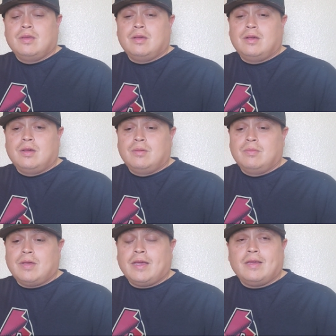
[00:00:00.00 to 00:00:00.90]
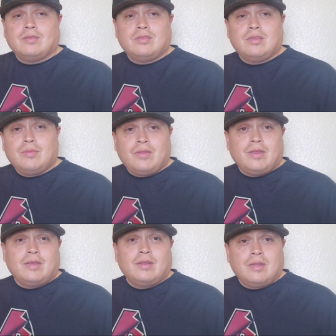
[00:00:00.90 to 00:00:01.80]
I asked them if they
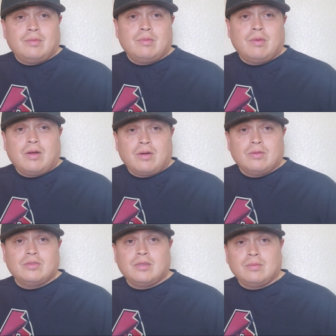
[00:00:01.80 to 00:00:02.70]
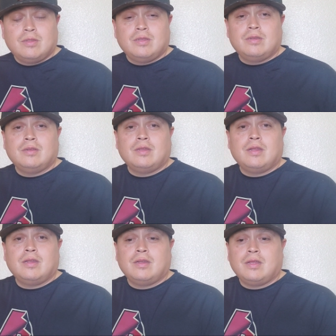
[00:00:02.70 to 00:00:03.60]
could let me borrow something,
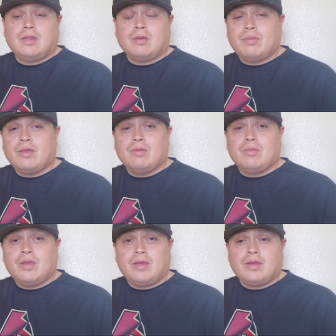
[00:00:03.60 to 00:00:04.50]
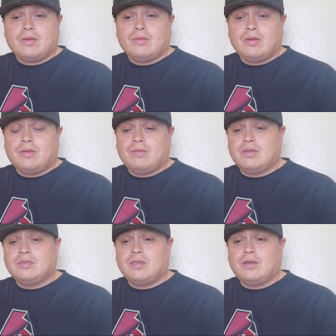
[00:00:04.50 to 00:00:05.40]
and I'll pay them back, whatever,
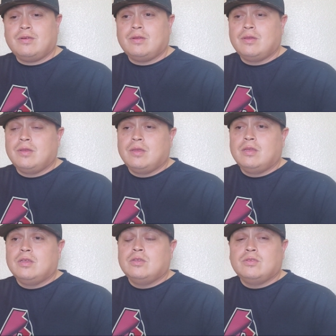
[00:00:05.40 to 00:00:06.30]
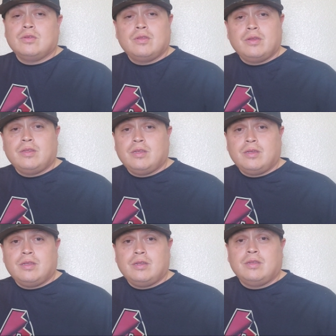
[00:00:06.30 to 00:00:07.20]
etc. So they
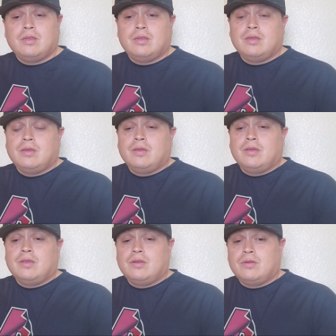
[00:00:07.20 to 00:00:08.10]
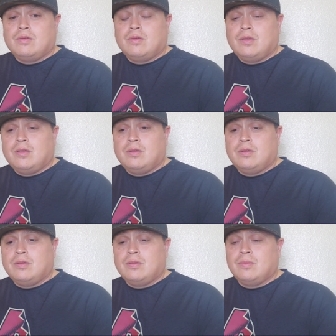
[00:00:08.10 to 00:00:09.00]
did, you know, and
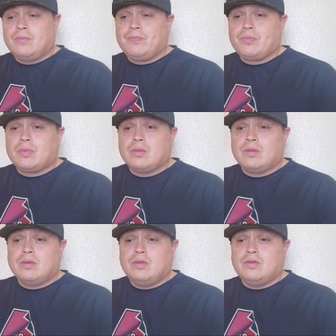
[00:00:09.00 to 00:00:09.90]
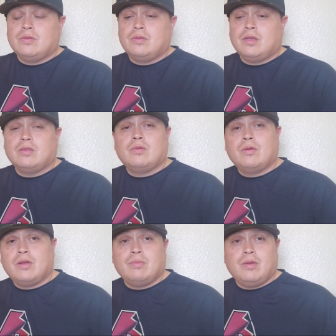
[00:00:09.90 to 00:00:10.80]
you know, down the
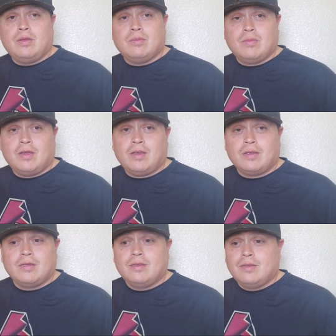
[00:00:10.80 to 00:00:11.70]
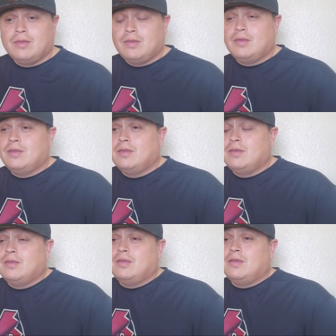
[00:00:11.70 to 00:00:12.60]
road I paid them back,
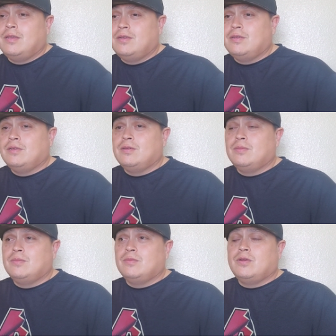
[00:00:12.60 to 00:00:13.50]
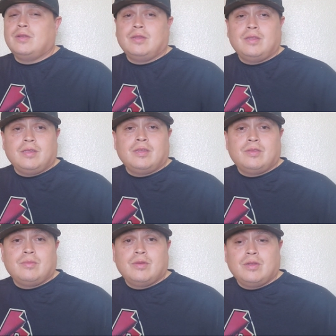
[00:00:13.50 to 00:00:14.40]
and when they did get
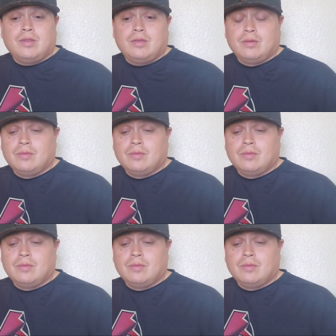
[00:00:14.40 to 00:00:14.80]
the money.